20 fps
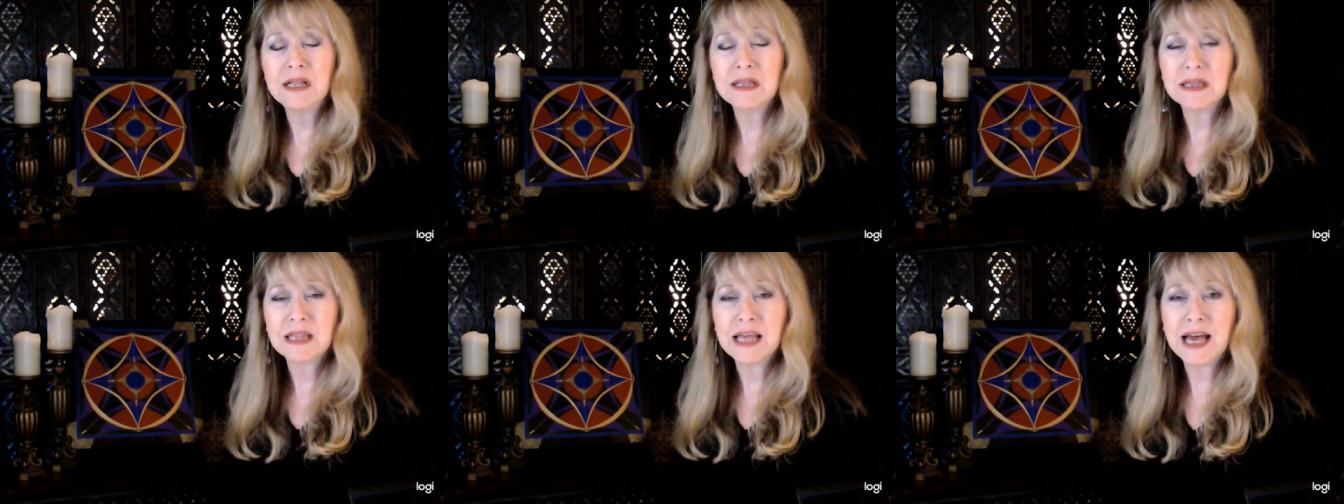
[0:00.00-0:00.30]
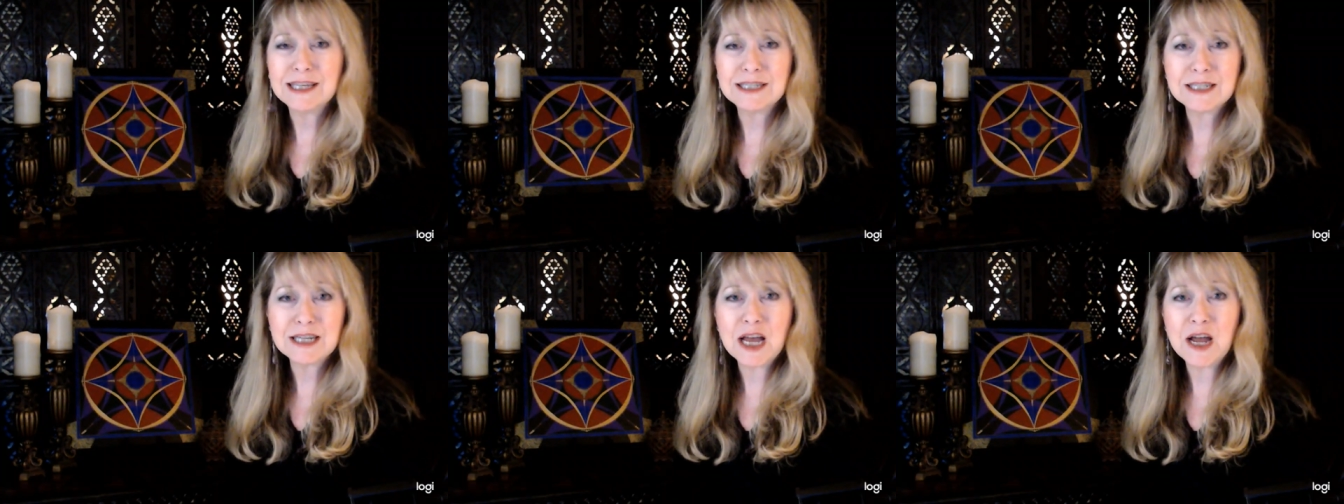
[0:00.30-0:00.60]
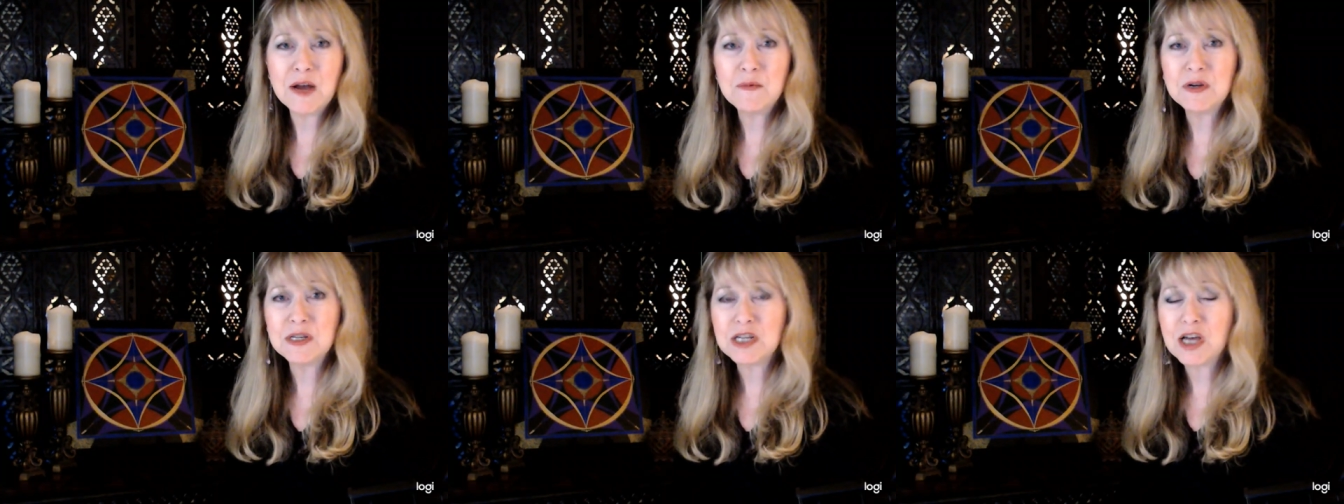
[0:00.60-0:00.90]
Last
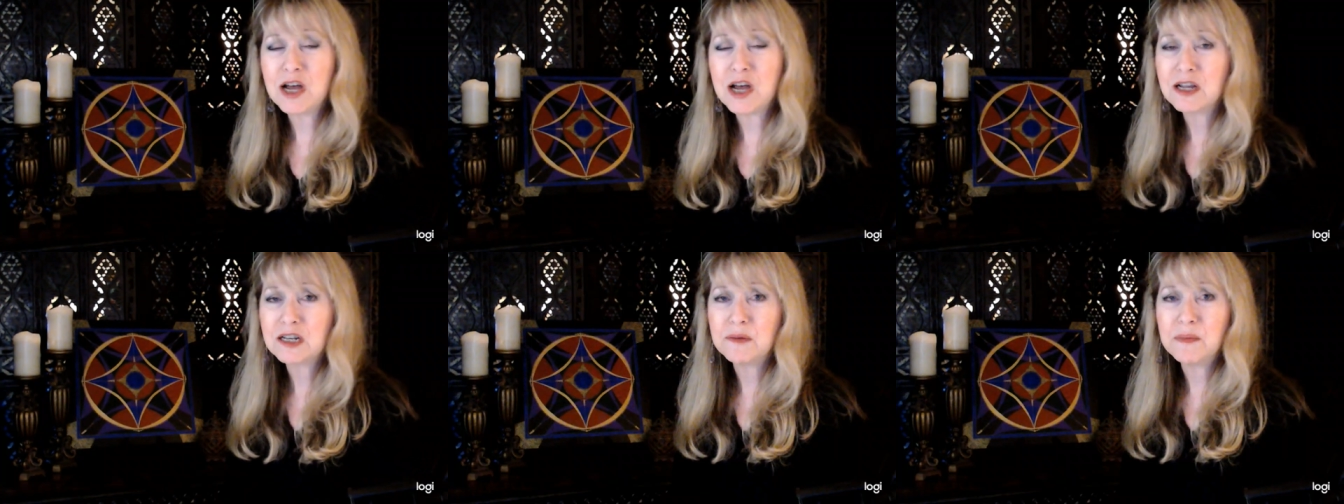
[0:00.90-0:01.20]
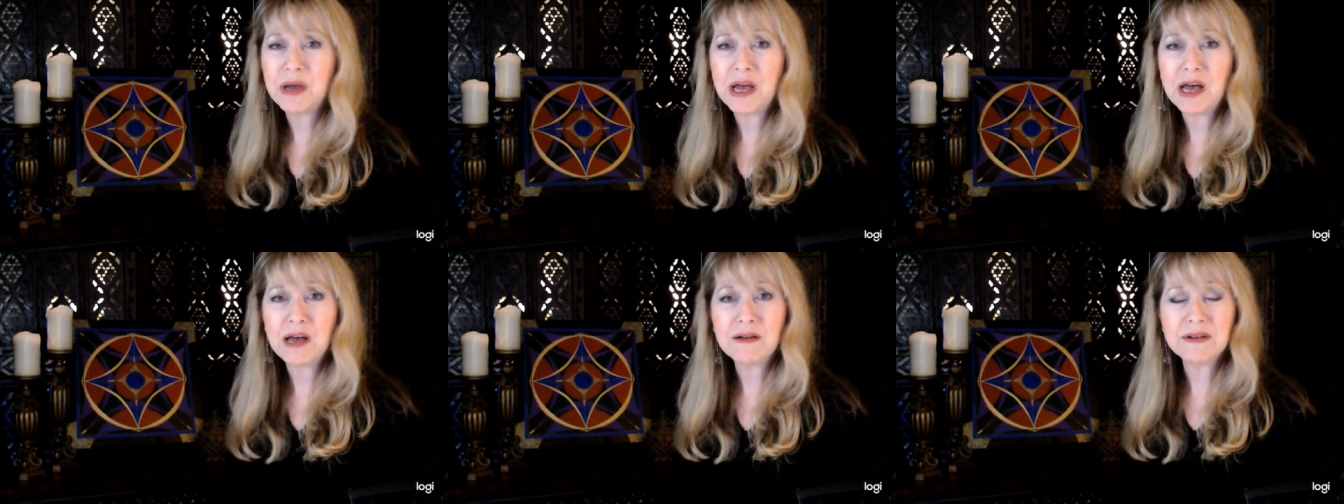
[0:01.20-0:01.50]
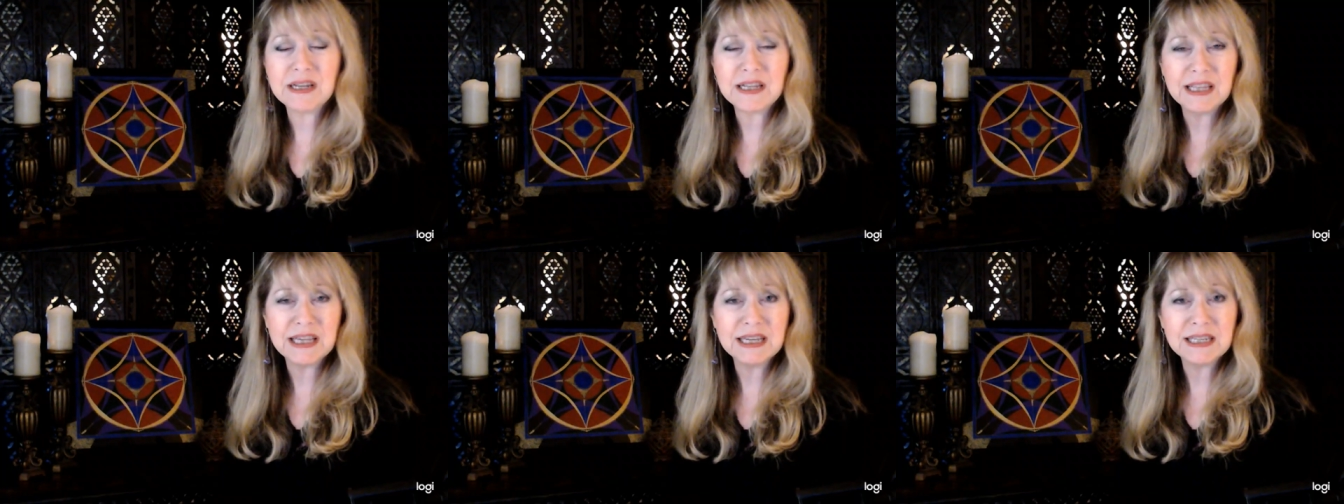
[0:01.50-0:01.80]
time we talked about
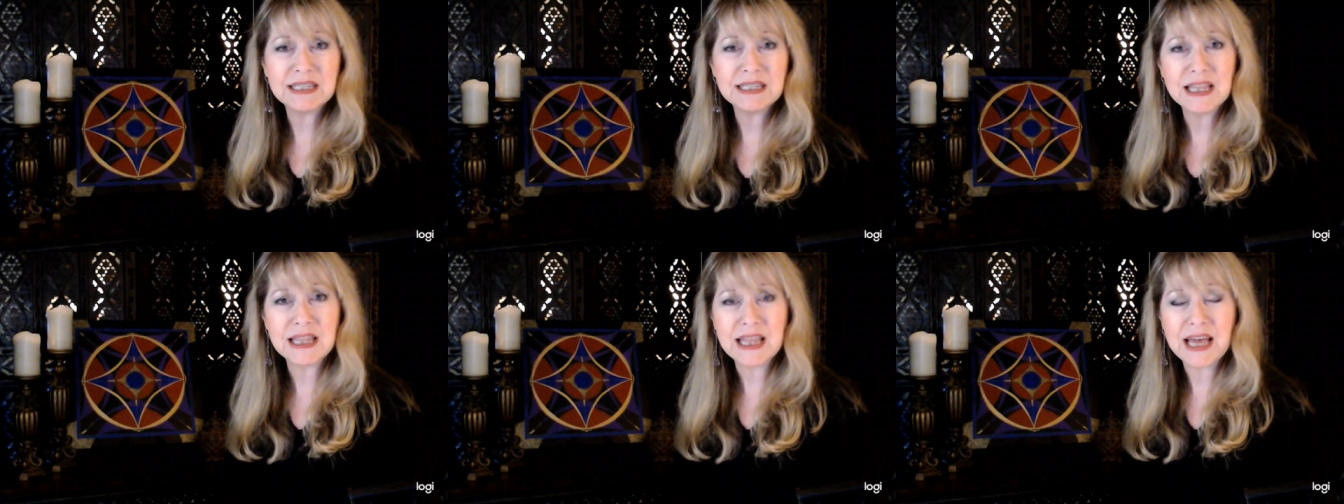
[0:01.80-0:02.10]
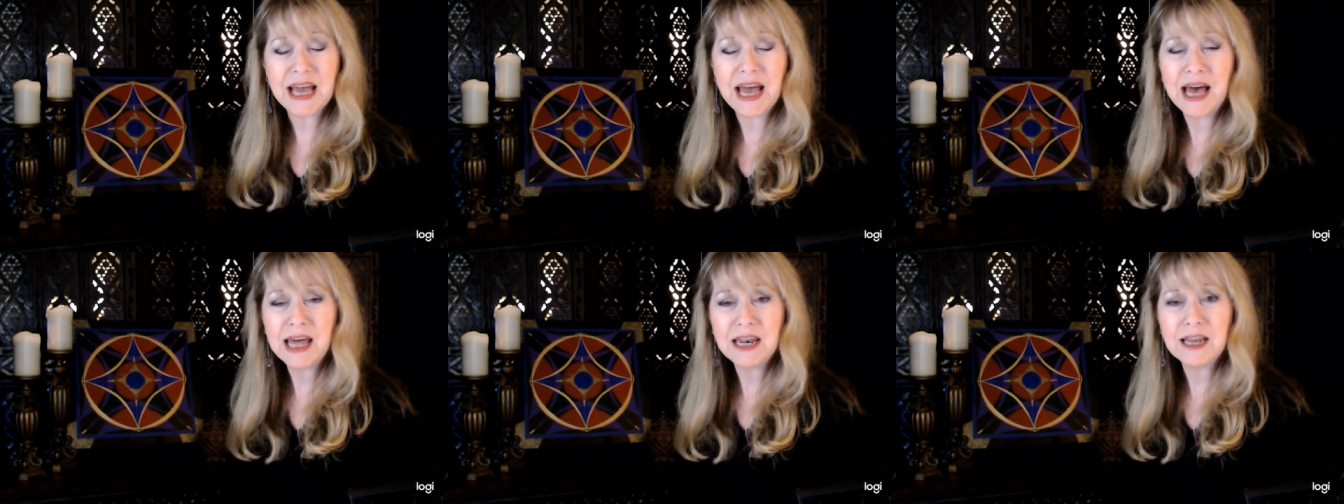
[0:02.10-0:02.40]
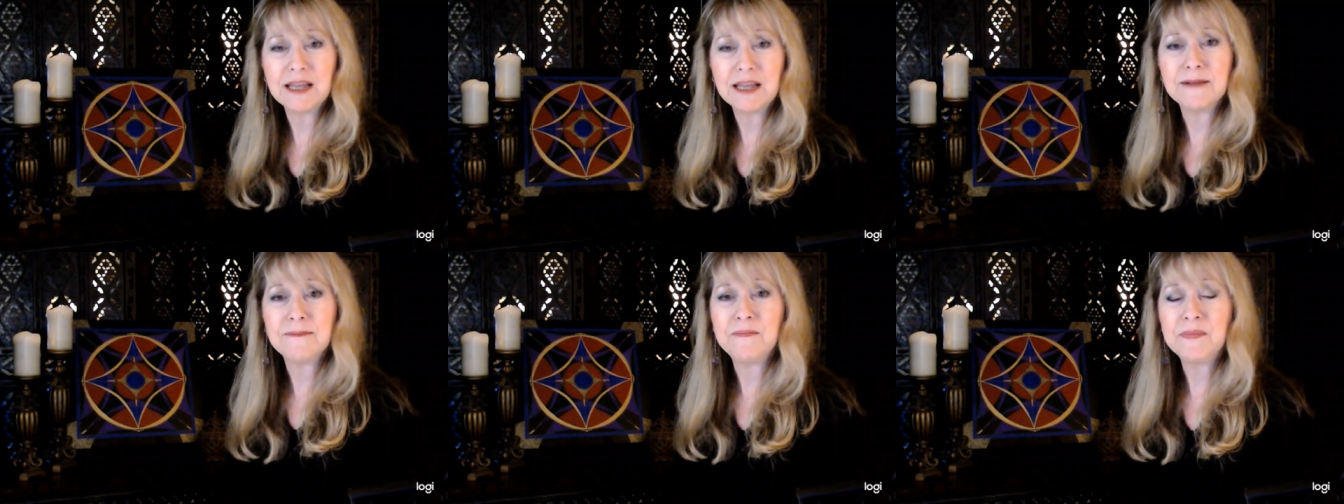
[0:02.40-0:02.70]
this and that
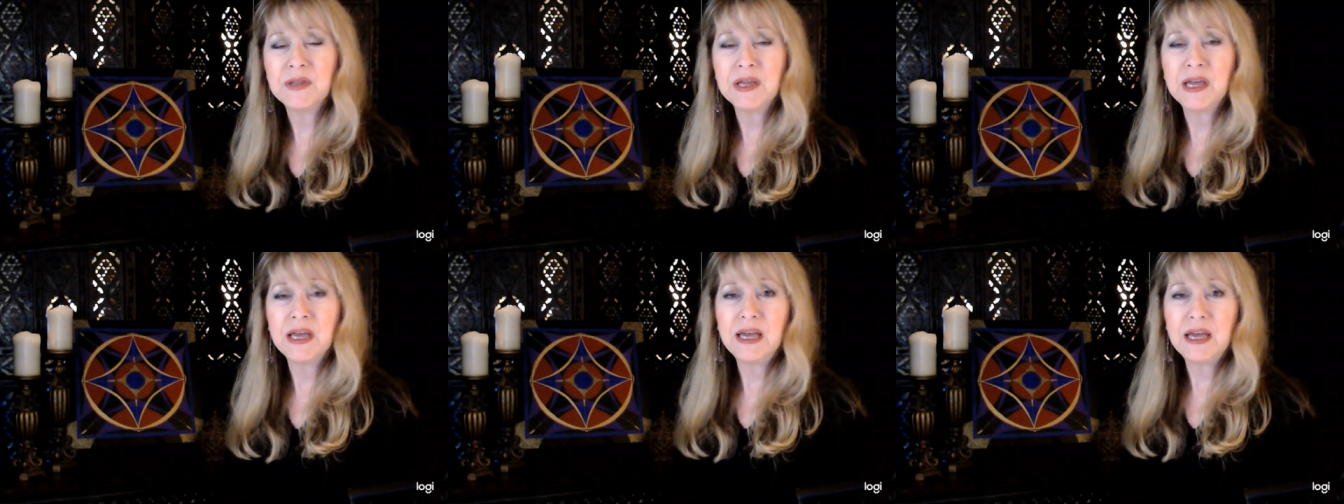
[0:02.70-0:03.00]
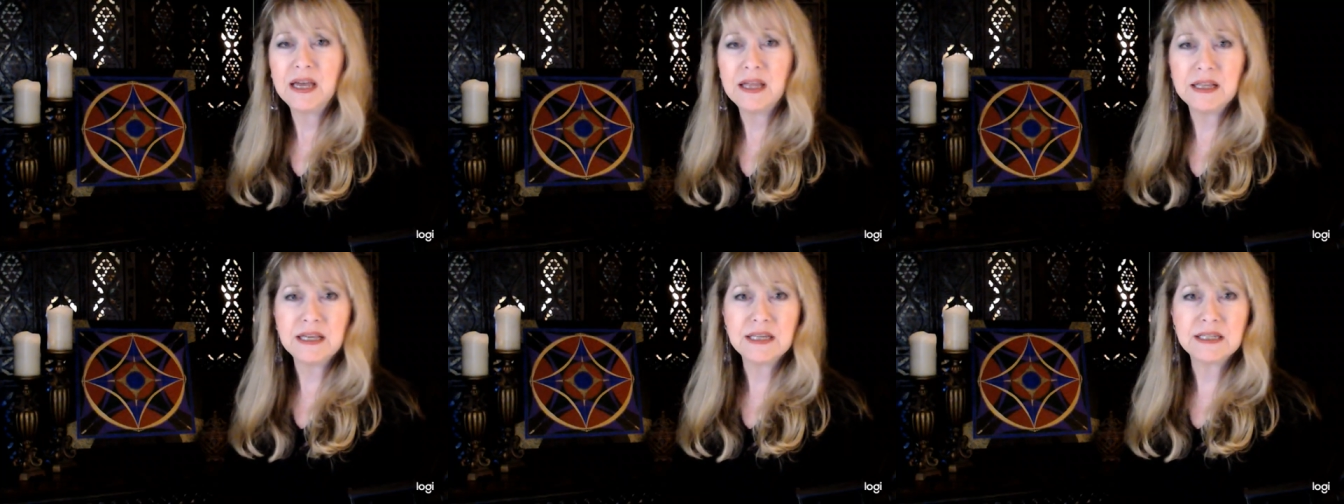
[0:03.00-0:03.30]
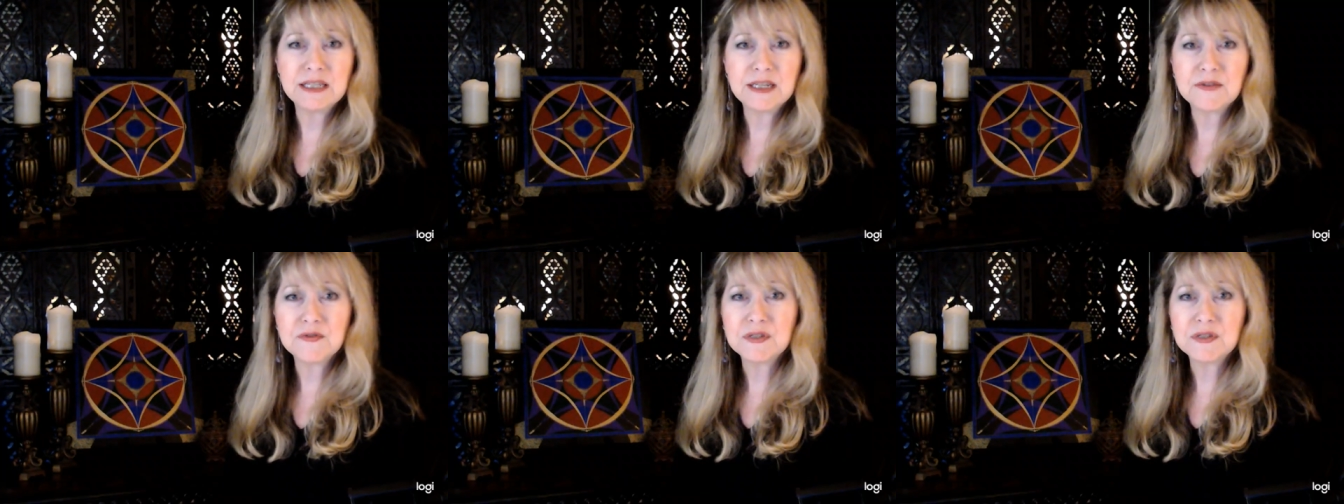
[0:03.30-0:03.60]
and, and these
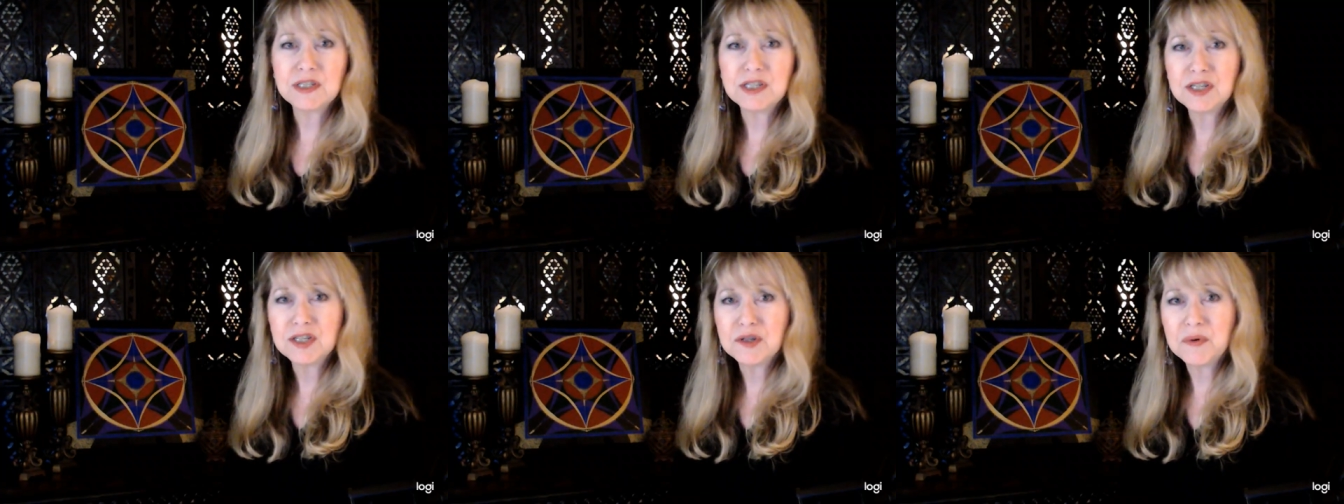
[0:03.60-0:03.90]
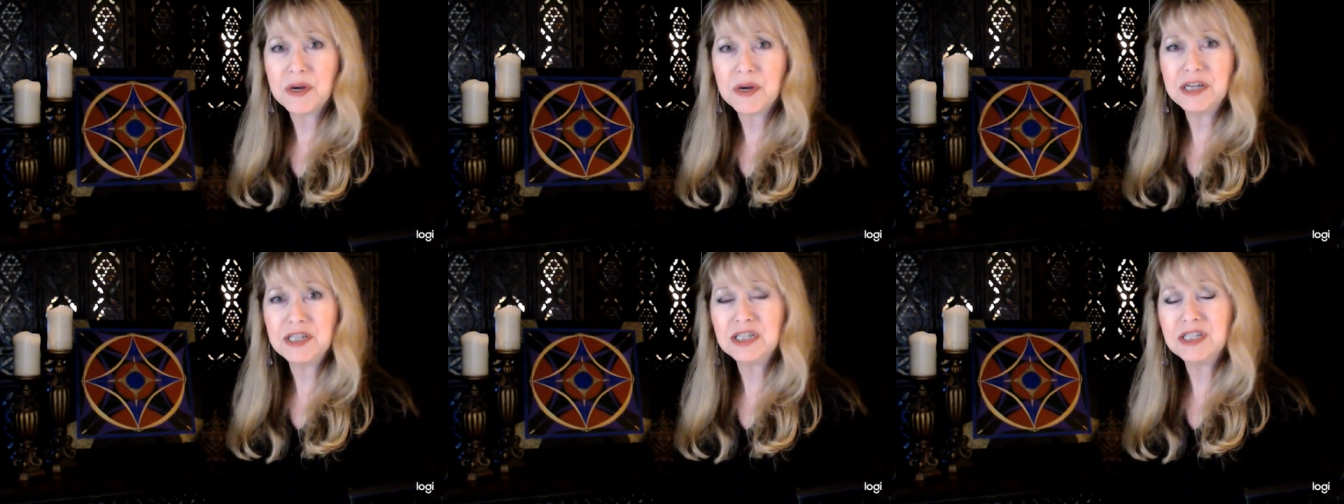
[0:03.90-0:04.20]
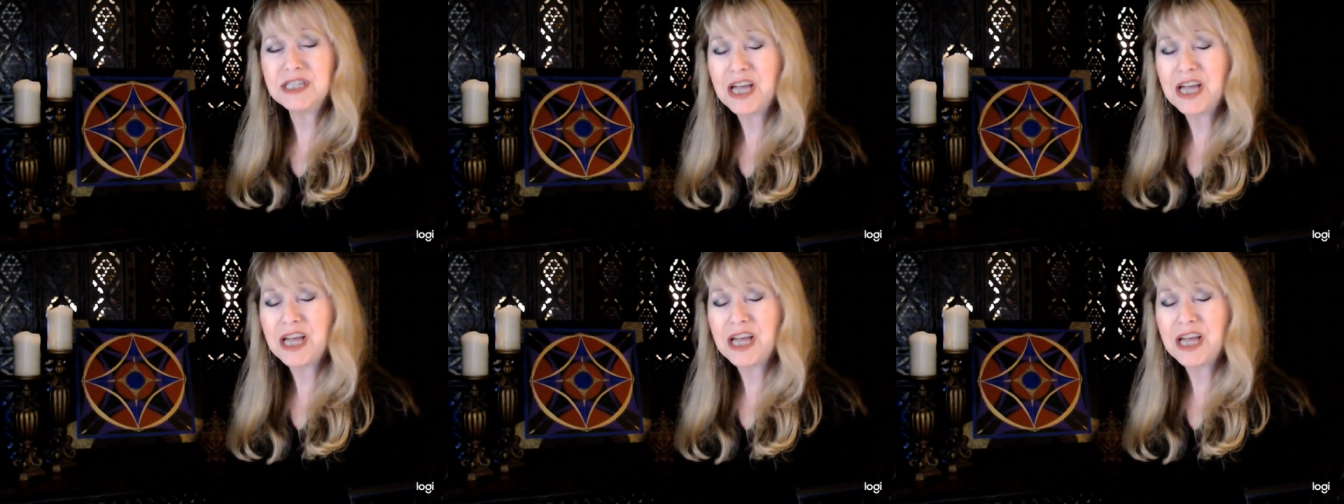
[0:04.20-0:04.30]
different situations.